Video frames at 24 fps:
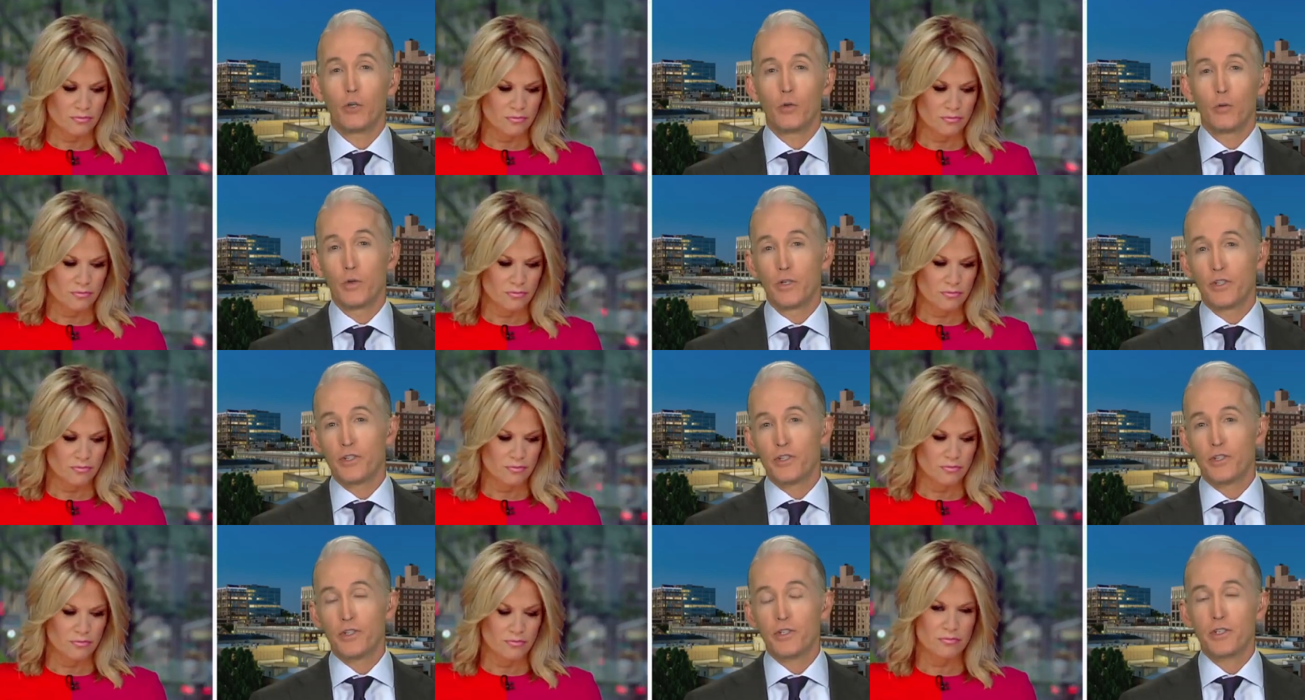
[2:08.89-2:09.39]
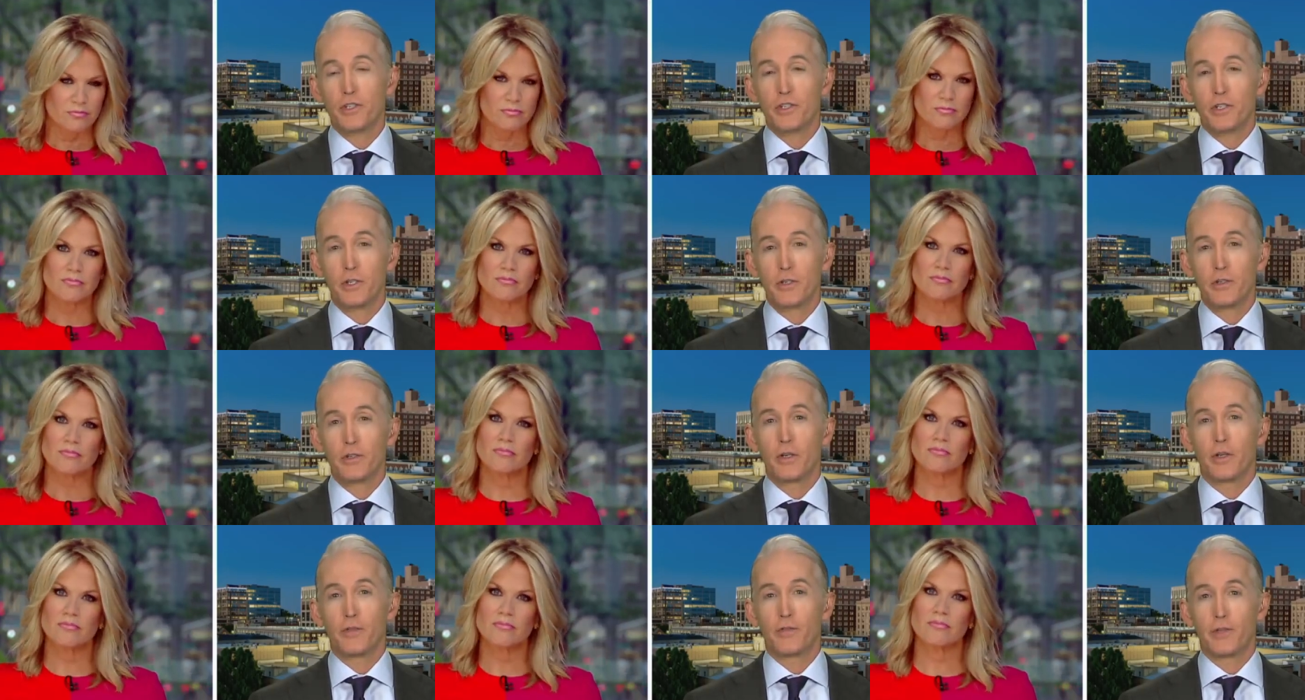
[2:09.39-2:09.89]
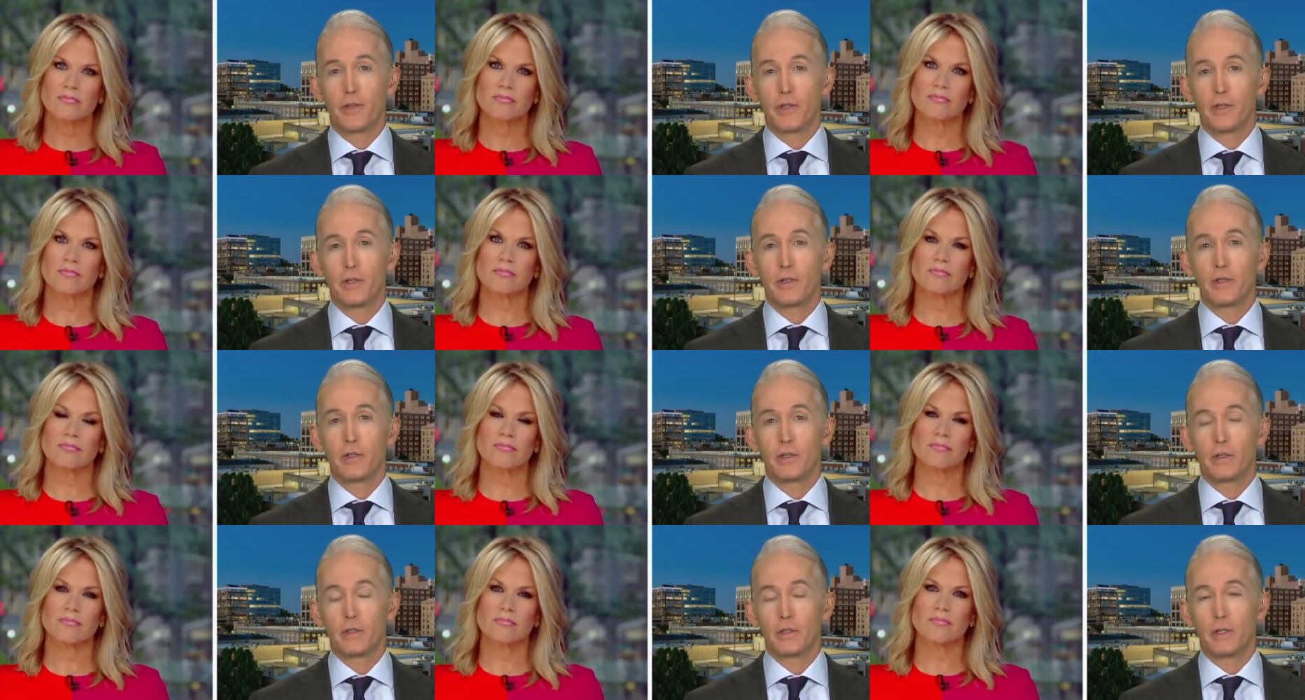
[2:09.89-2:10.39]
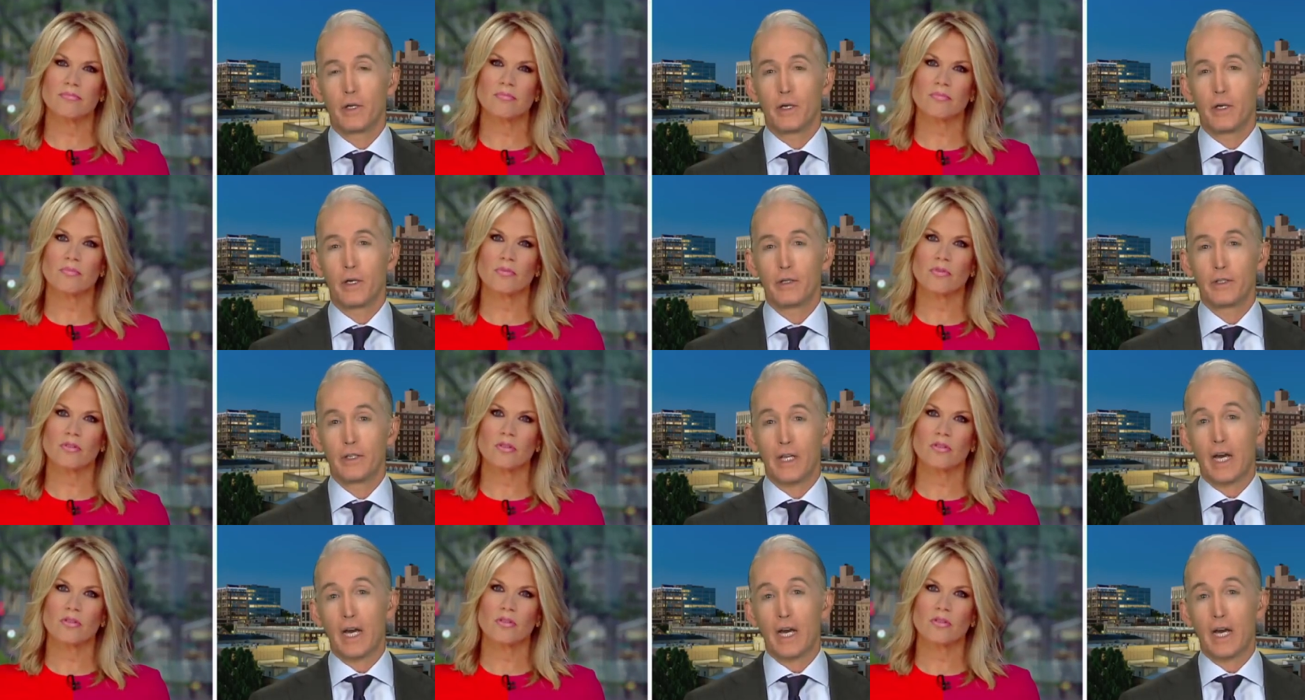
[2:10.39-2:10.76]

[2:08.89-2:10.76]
Speaker 1: Who insisted that the uh,